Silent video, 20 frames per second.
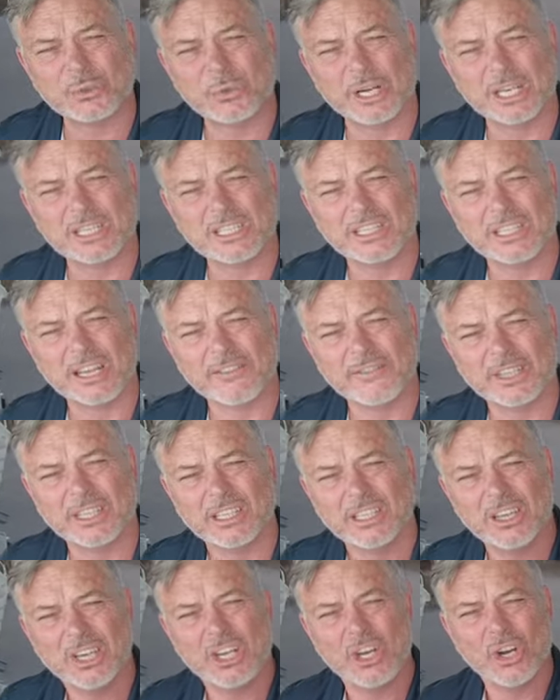
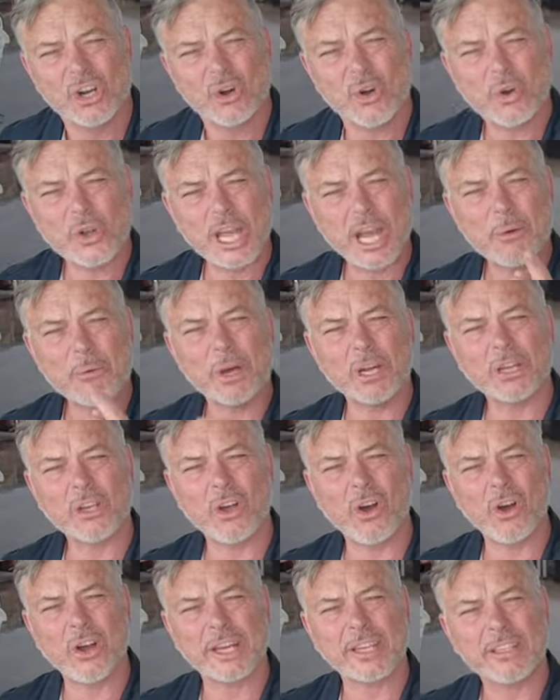twenty-seven or go
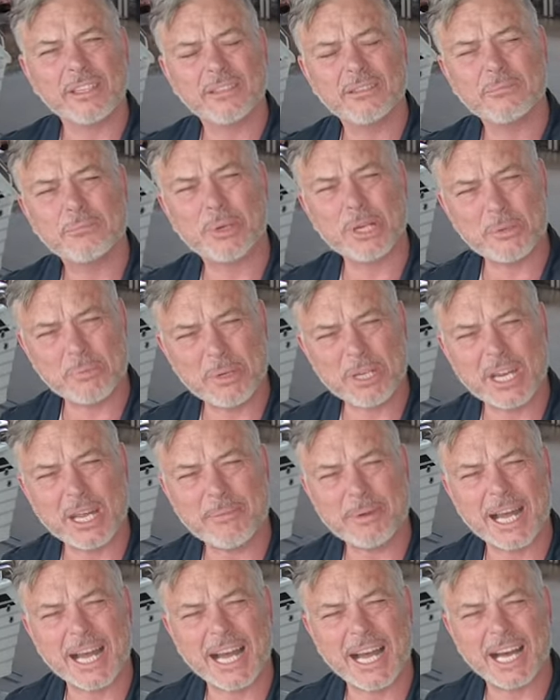online, brisbane
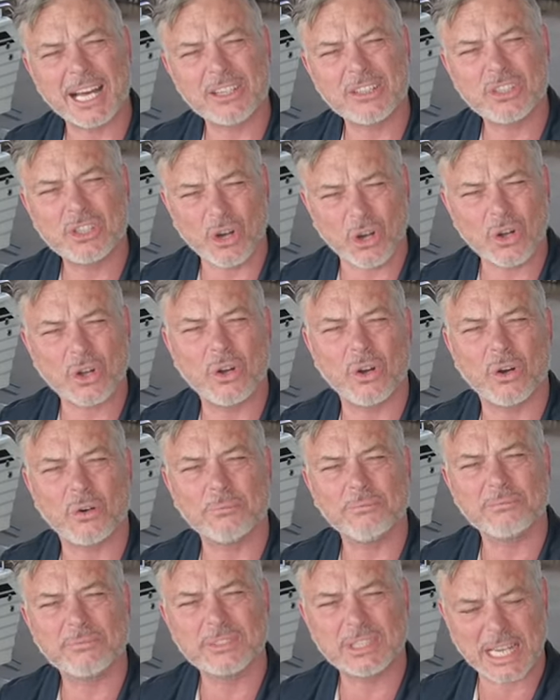yamaha dot
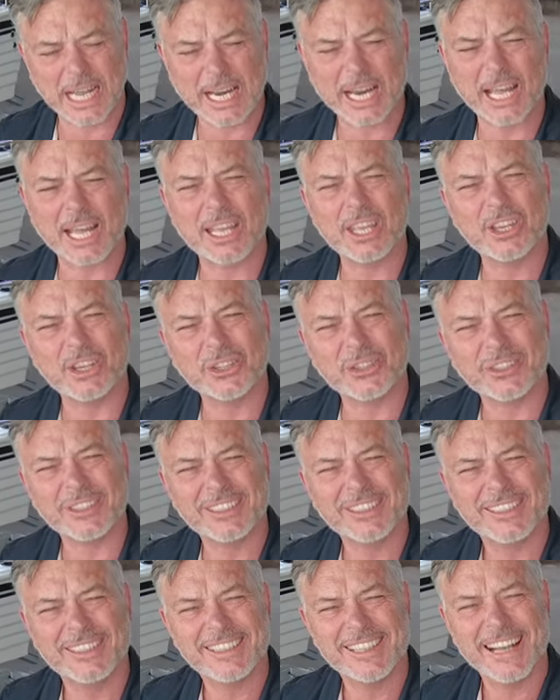com dot A U,
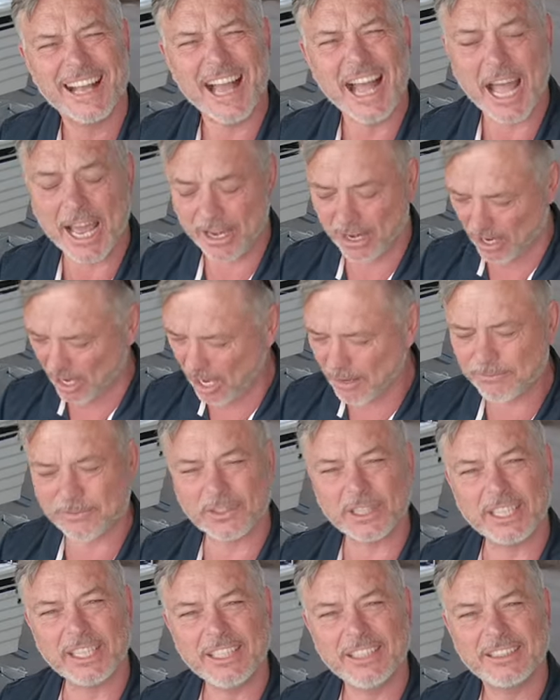and
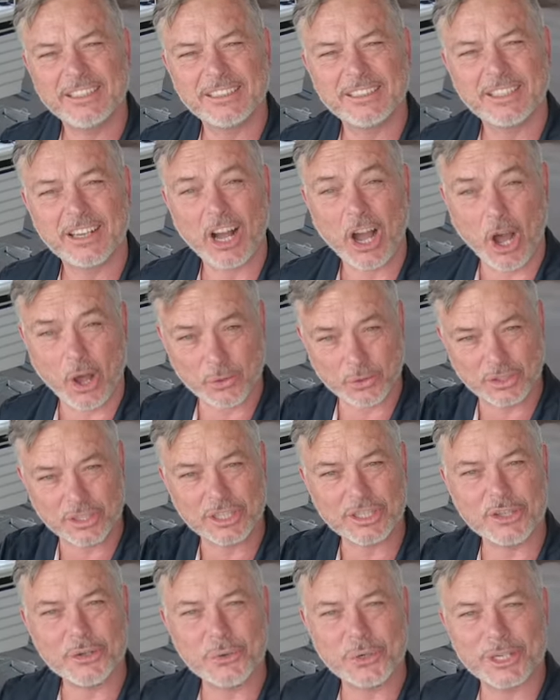hopefully I'll
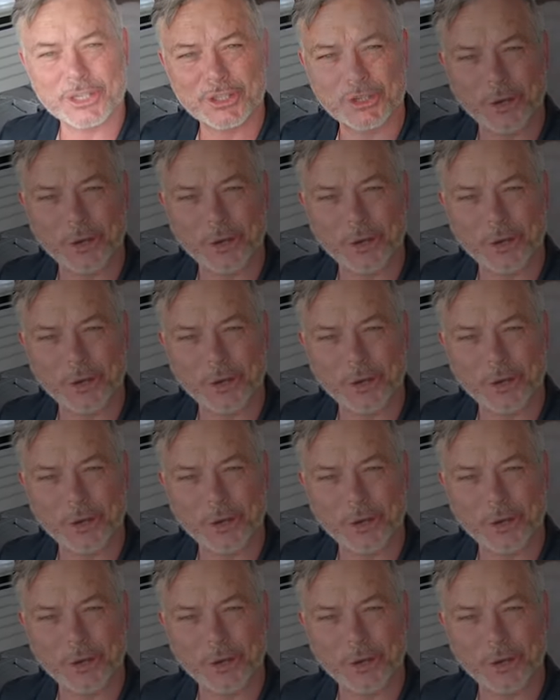see you in a